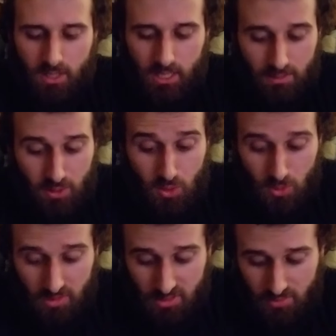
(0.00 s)

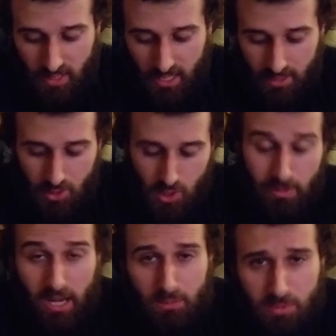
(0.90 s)
individuals who've had
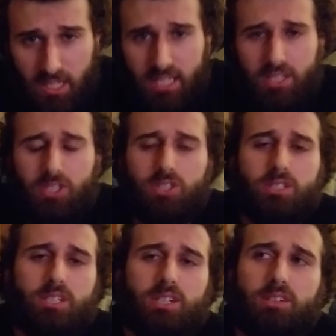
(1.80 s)
traumatic brain
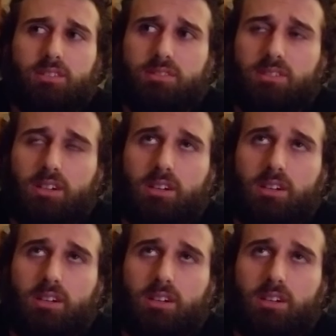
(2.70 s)
injuries,